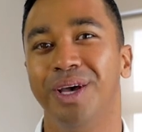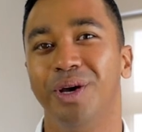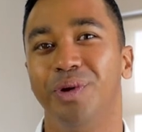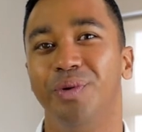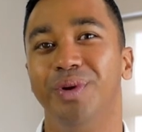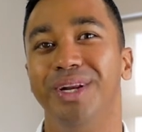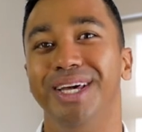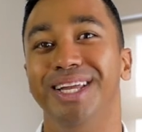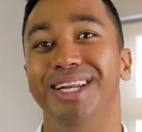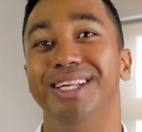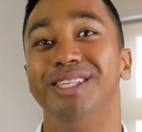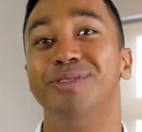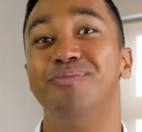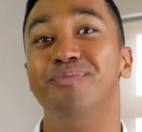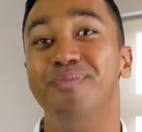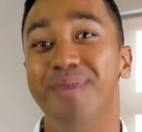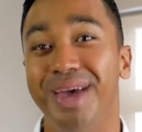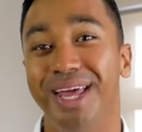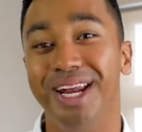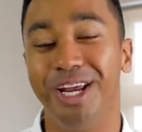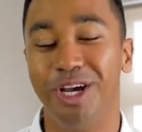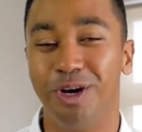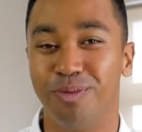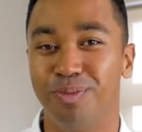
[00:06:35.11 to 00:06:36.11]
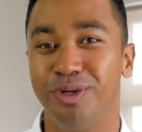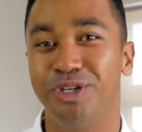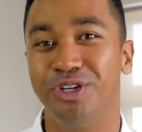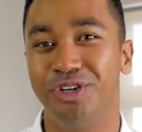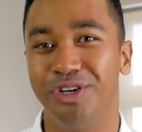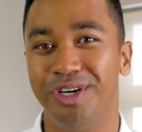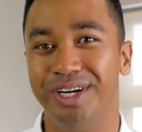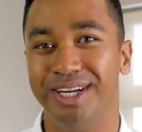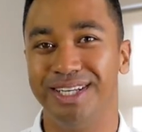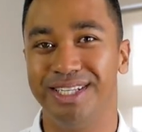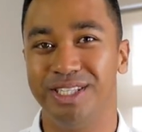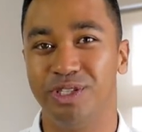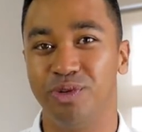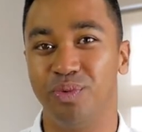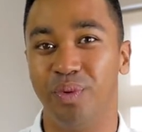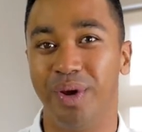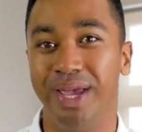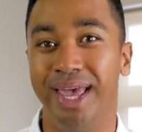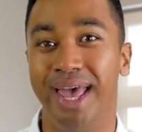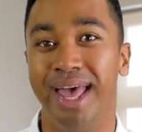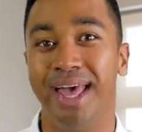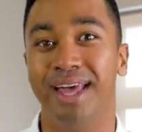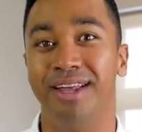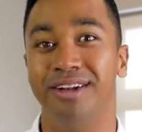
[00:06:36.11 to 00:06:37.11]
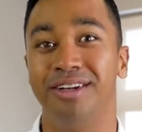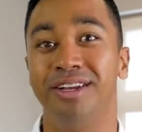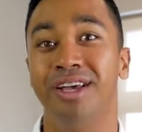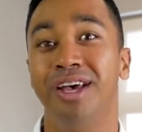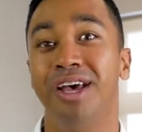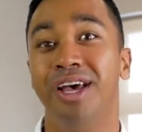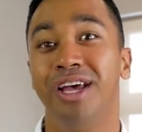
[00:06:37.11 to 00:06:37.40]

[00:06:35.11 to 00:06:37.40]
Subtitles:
We need as many opportunities as we can